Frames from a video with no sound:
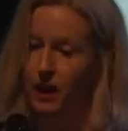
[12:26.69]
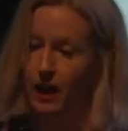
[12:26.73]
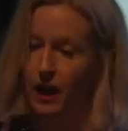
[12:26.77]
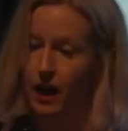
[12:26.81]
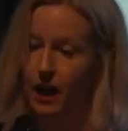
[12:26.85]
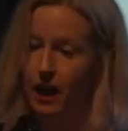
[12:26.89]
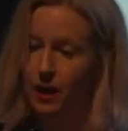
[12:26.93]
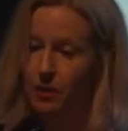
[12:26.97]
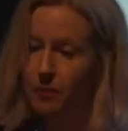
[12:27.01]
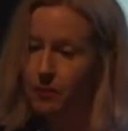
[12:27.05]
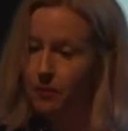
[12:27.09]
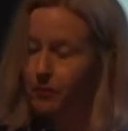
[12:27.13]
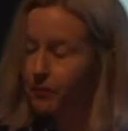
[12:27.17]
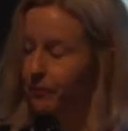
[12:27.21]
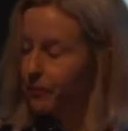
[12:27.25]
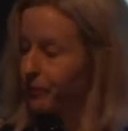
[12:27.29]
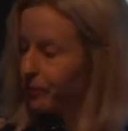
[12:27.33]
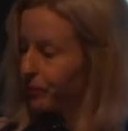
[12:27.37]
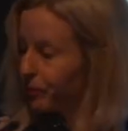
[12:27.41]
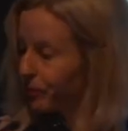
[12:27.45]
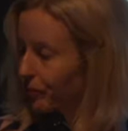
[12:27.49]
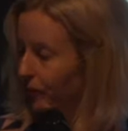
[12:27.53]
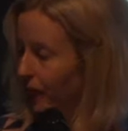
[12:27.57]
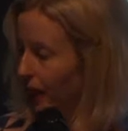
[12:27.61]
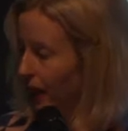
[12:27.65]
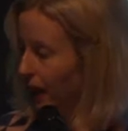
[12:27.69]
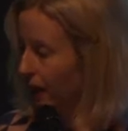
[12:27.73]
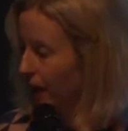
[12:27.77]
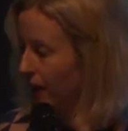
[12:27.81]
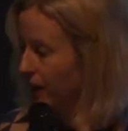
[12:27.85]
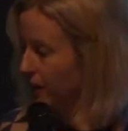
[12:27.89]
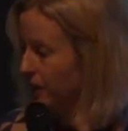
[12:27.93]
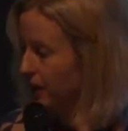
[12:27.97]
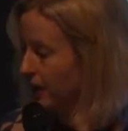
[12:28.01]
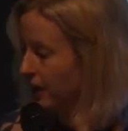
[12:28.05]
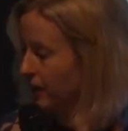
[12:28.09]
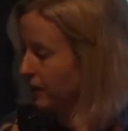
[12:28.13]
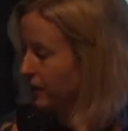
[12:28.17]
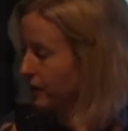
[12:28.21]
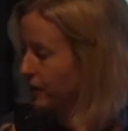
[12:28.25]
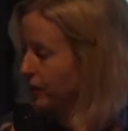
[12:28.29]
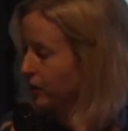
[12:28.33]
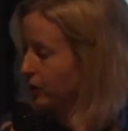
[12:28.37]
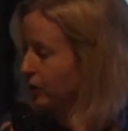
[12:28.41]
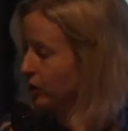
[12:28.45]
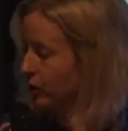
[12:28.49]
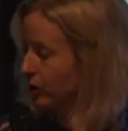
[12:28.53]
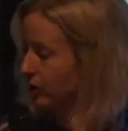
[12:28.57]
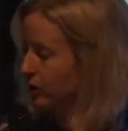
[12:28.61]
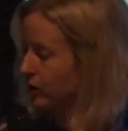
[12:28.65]
Um, and, and so
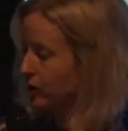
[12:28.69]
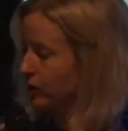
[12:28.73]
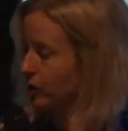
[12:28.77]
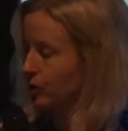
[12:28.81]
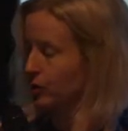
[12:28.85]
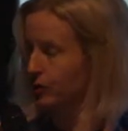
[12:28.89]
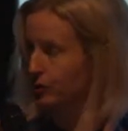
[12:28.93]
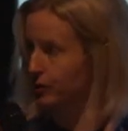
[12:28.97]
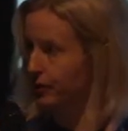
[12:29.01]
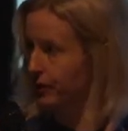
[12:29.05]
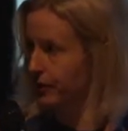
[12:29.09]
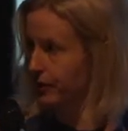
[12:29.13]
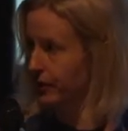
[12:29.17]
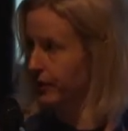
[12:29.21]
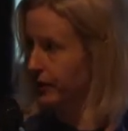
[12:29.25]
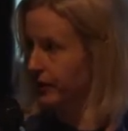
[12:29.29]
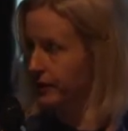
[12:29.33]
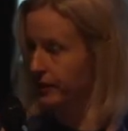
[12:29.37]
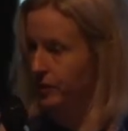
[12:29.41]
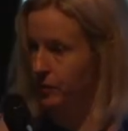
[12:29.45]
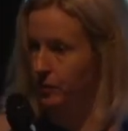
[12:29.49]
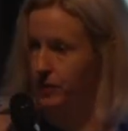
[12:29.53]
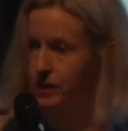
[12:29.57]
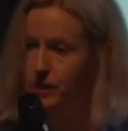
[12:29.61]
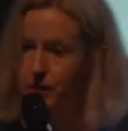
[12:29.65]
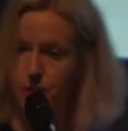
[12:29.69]
you can sort of see some of the